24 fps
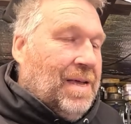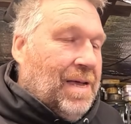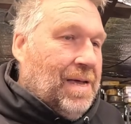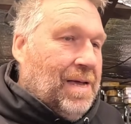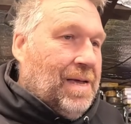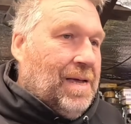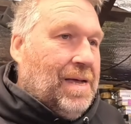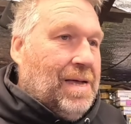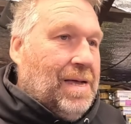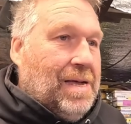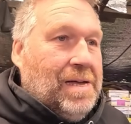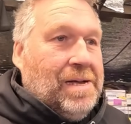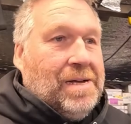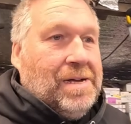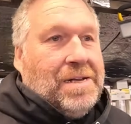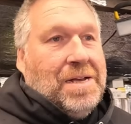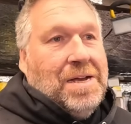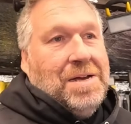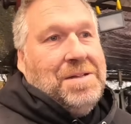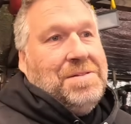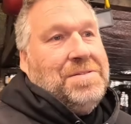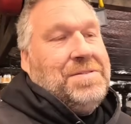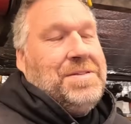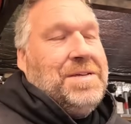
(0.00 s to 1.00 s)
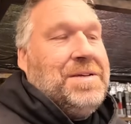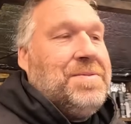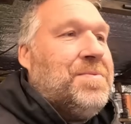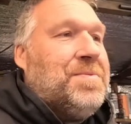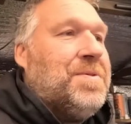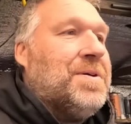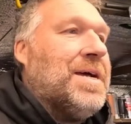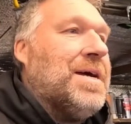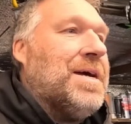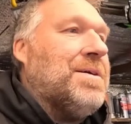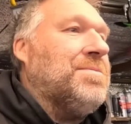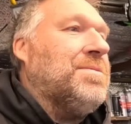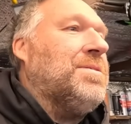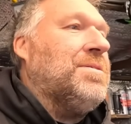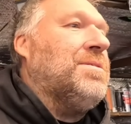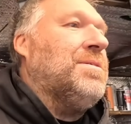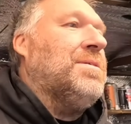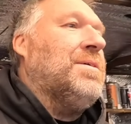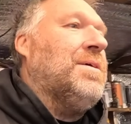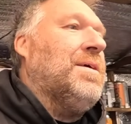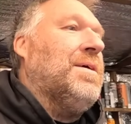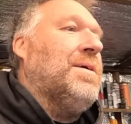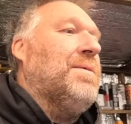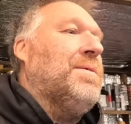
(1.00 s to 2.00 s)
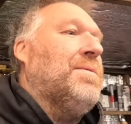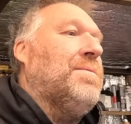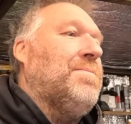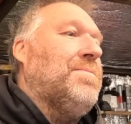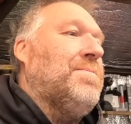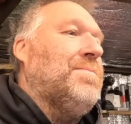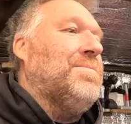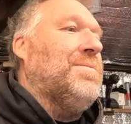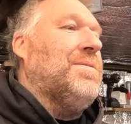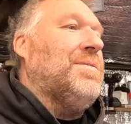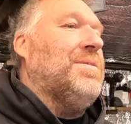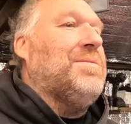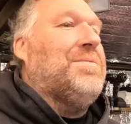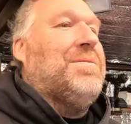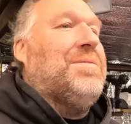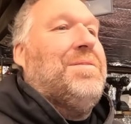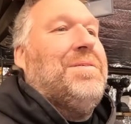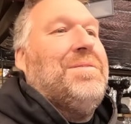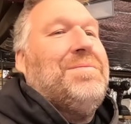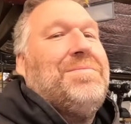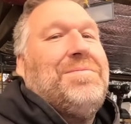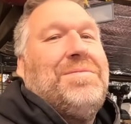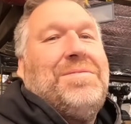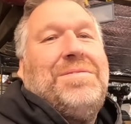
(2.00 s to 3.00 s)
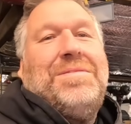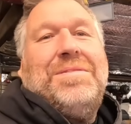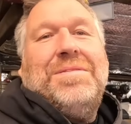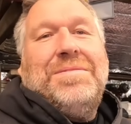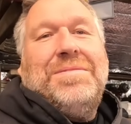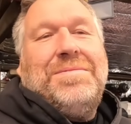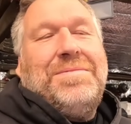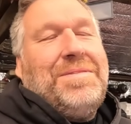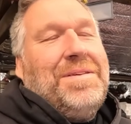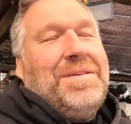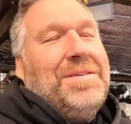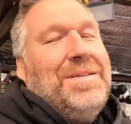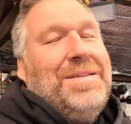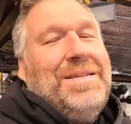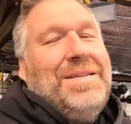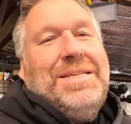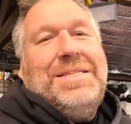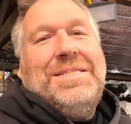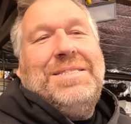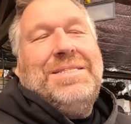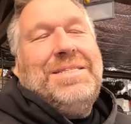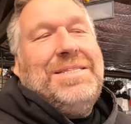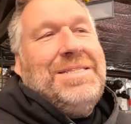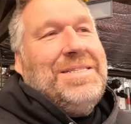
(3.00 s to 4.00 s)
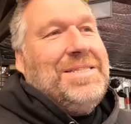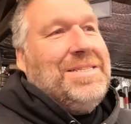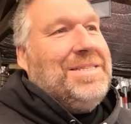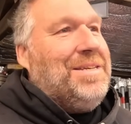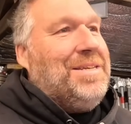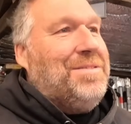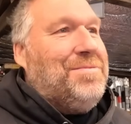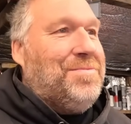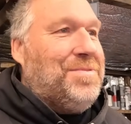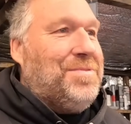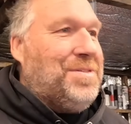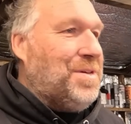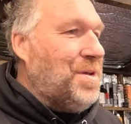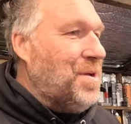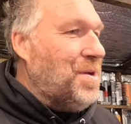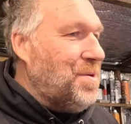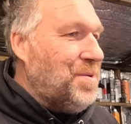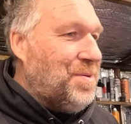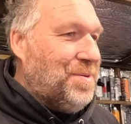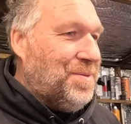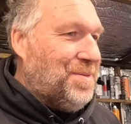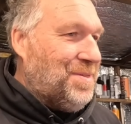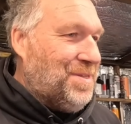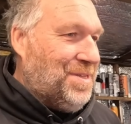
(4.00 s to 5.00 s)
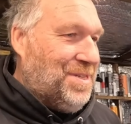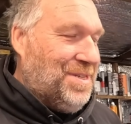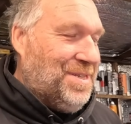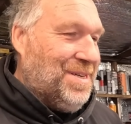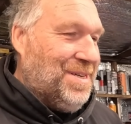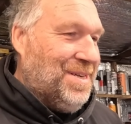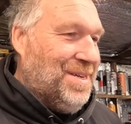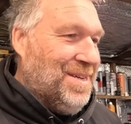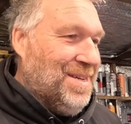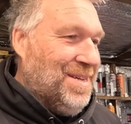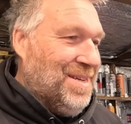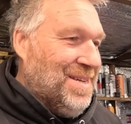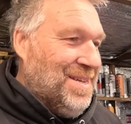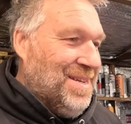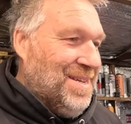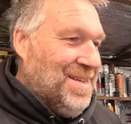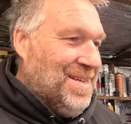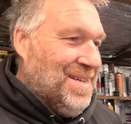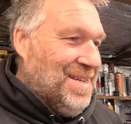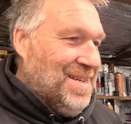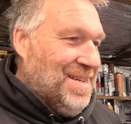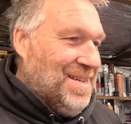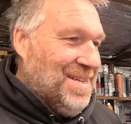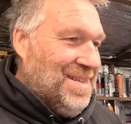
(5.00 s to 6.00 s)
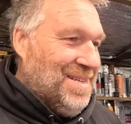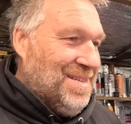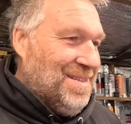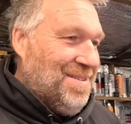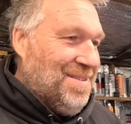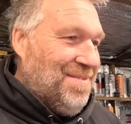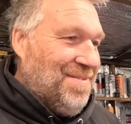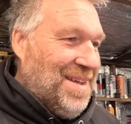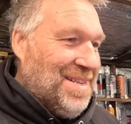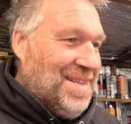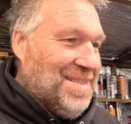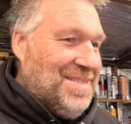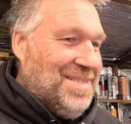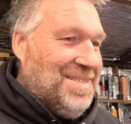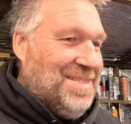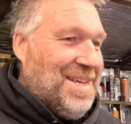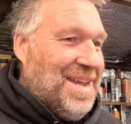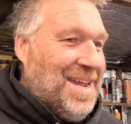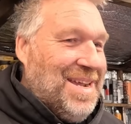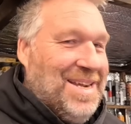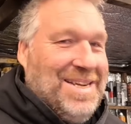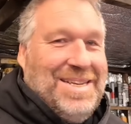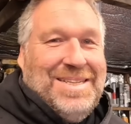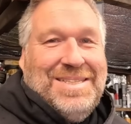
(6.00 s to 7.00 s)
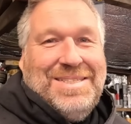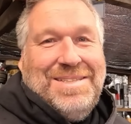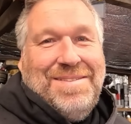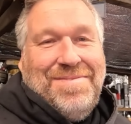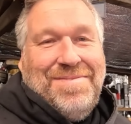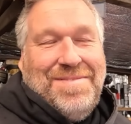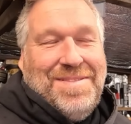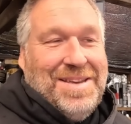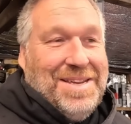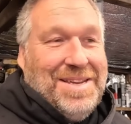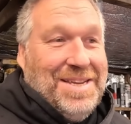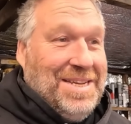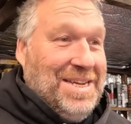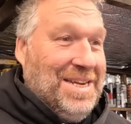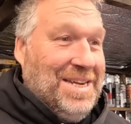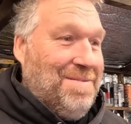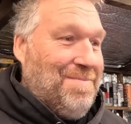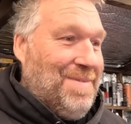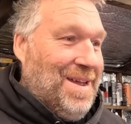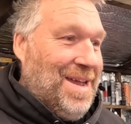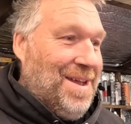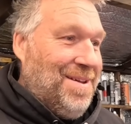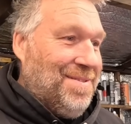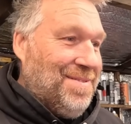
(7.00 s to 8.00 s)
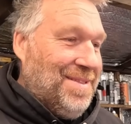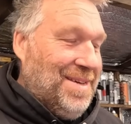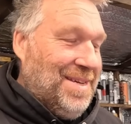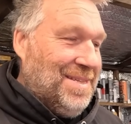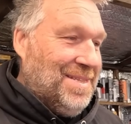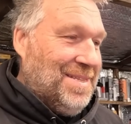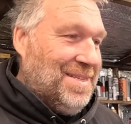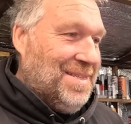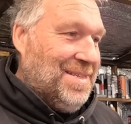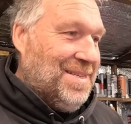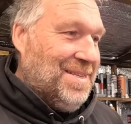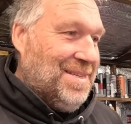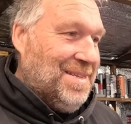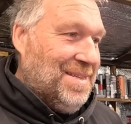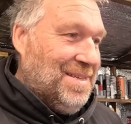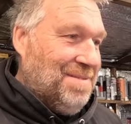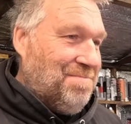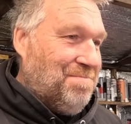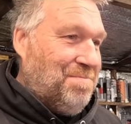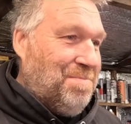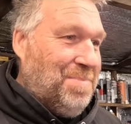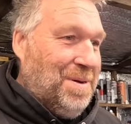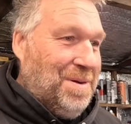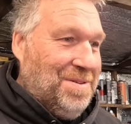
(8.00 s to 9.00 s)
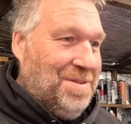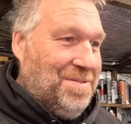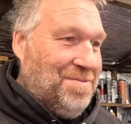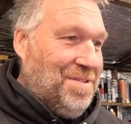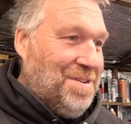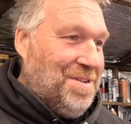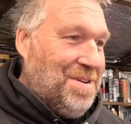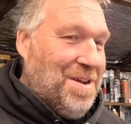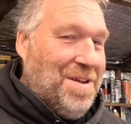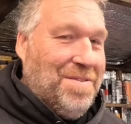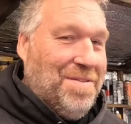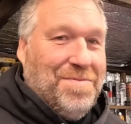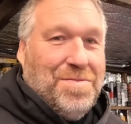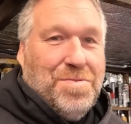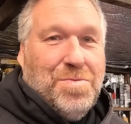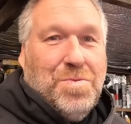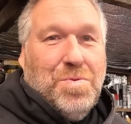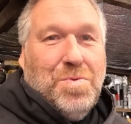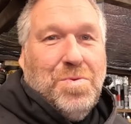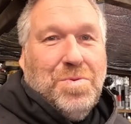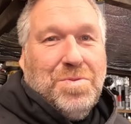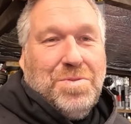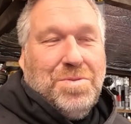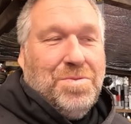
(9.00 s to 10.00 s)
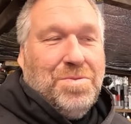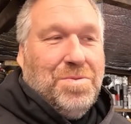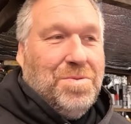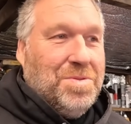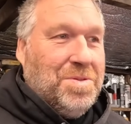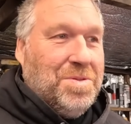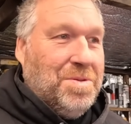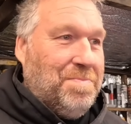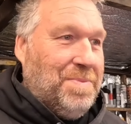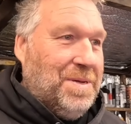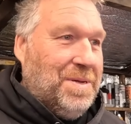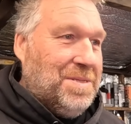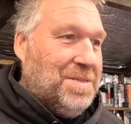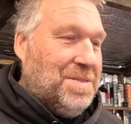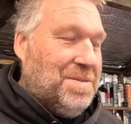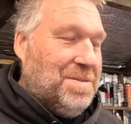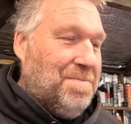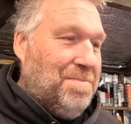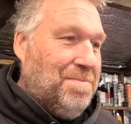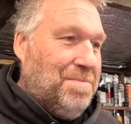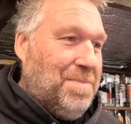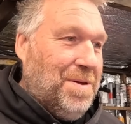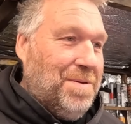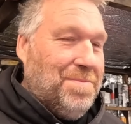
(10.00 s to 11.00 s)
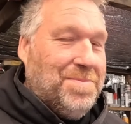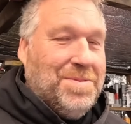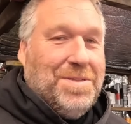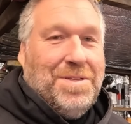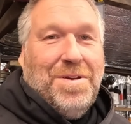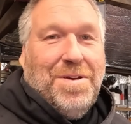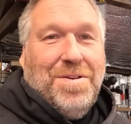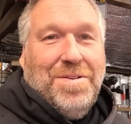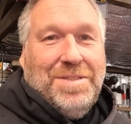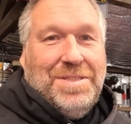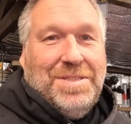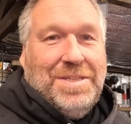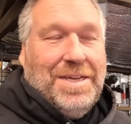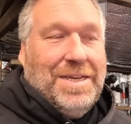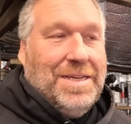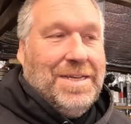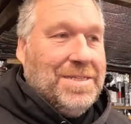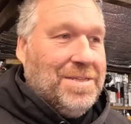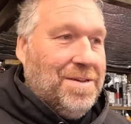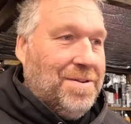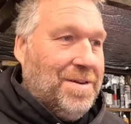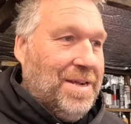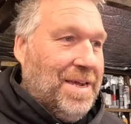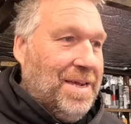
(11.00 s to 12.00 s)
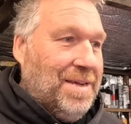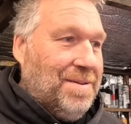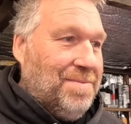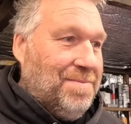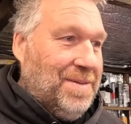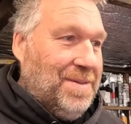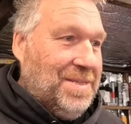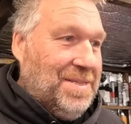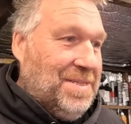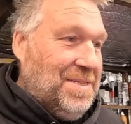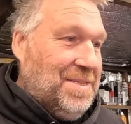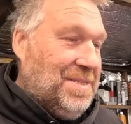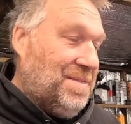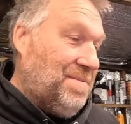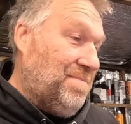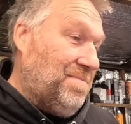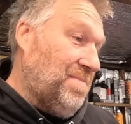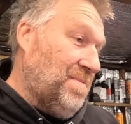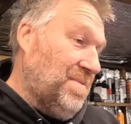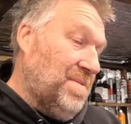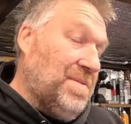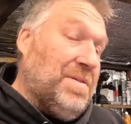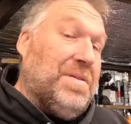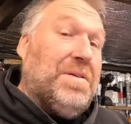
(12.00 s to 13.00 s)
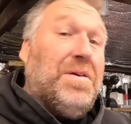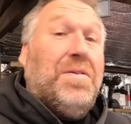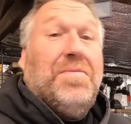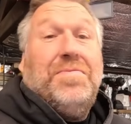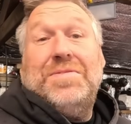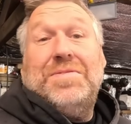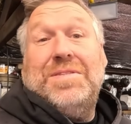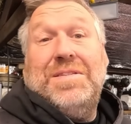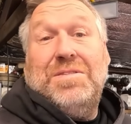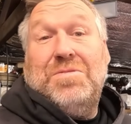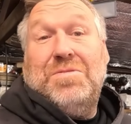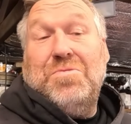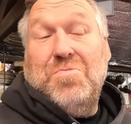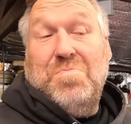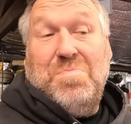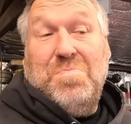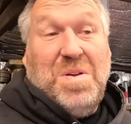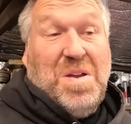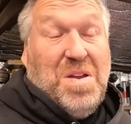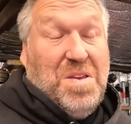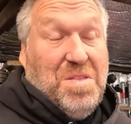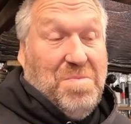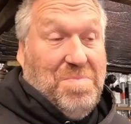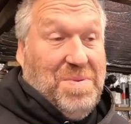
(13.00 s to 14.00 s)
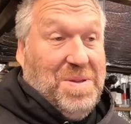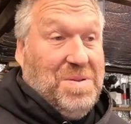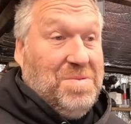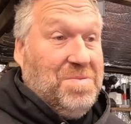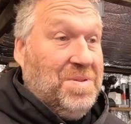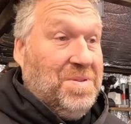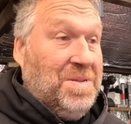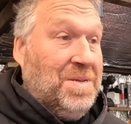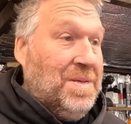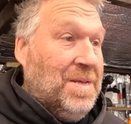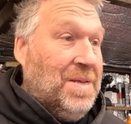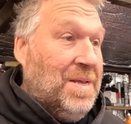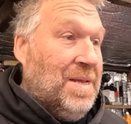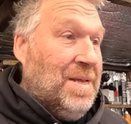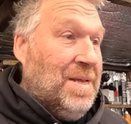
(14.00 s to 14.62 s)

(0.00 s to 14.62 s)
I can't think what else. The list is still huge, and I've had days of thinking about this and pondering over all sorts of bits and bobs and ideas on it, which obviously it's all part of the build.